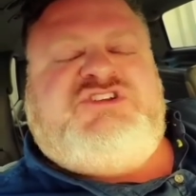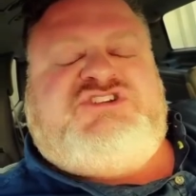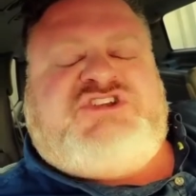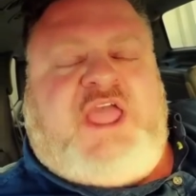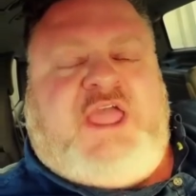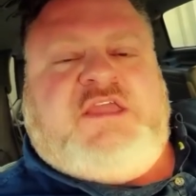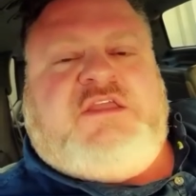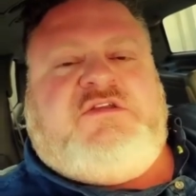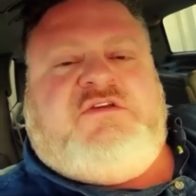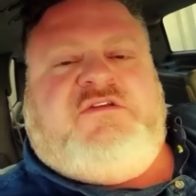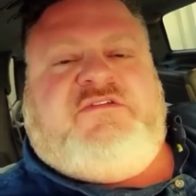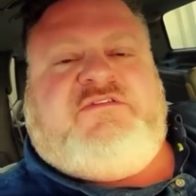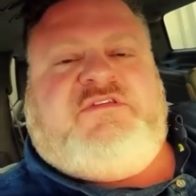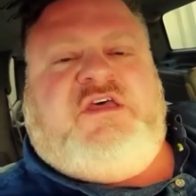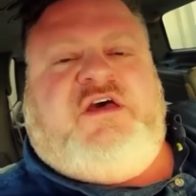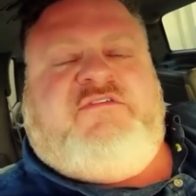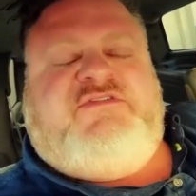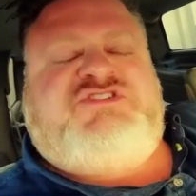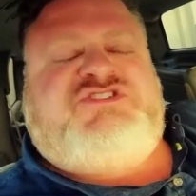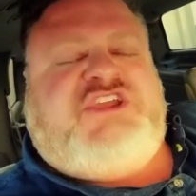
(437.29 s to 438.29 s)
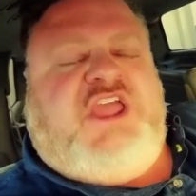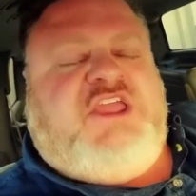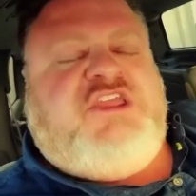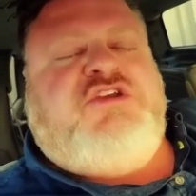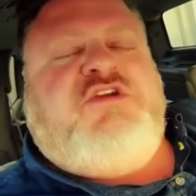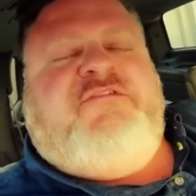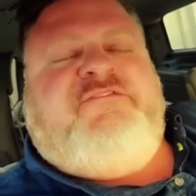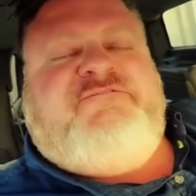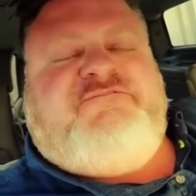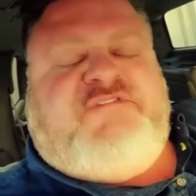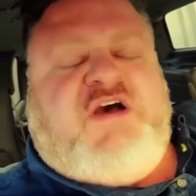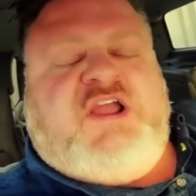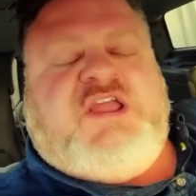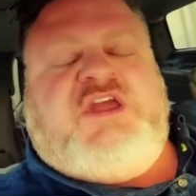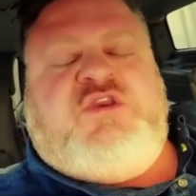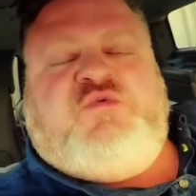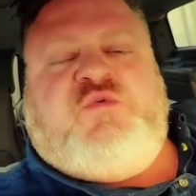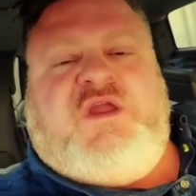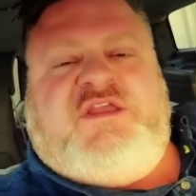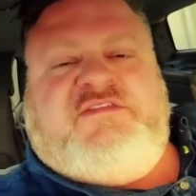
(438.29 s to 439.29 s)
Check yourself. Check your
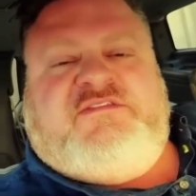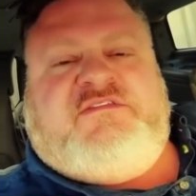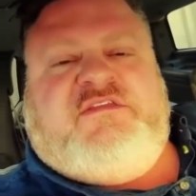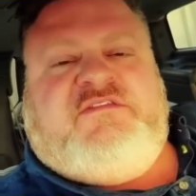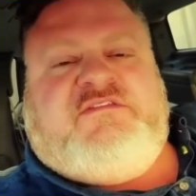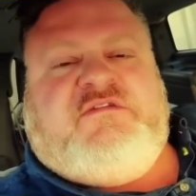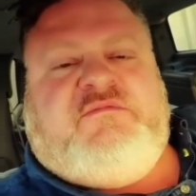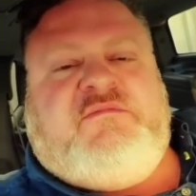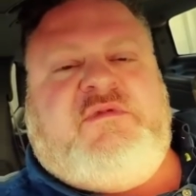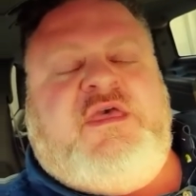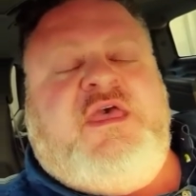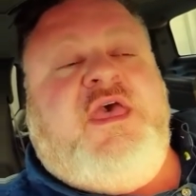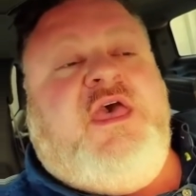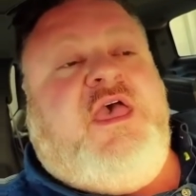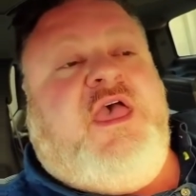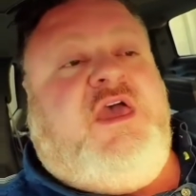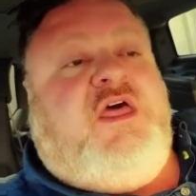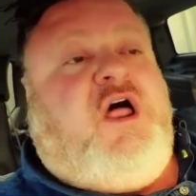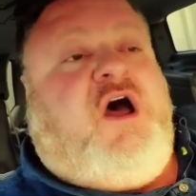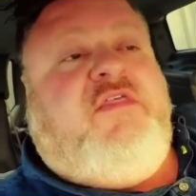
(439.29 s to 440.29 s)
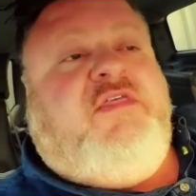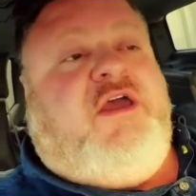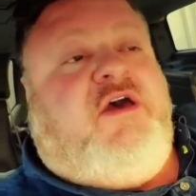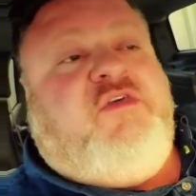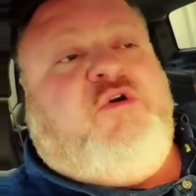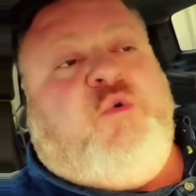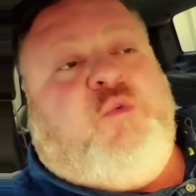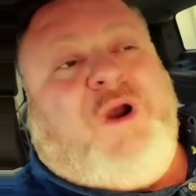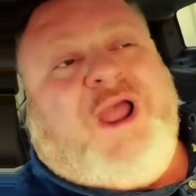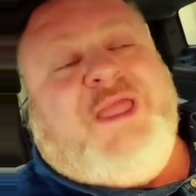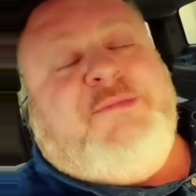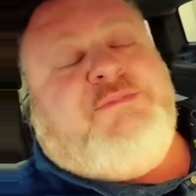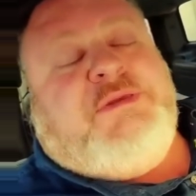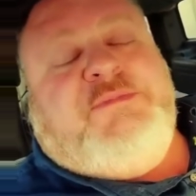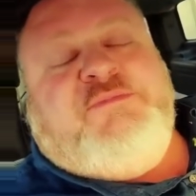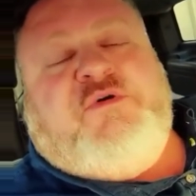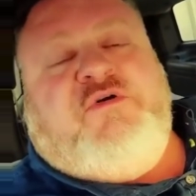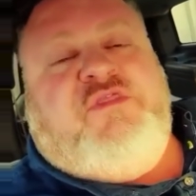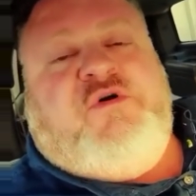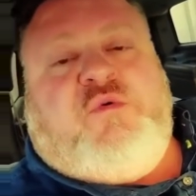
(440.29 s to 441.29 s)
fucking racism. And all the other white
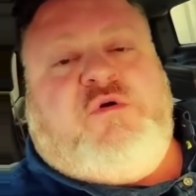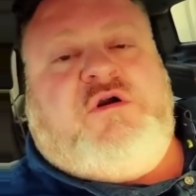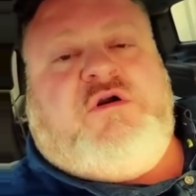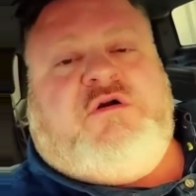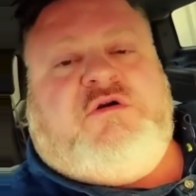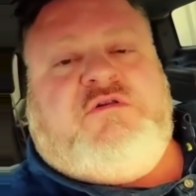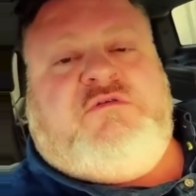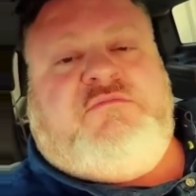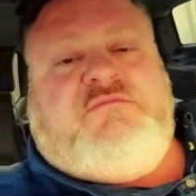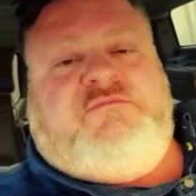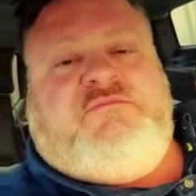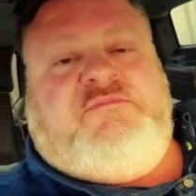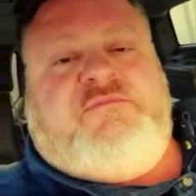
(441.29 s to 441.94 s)
people in the world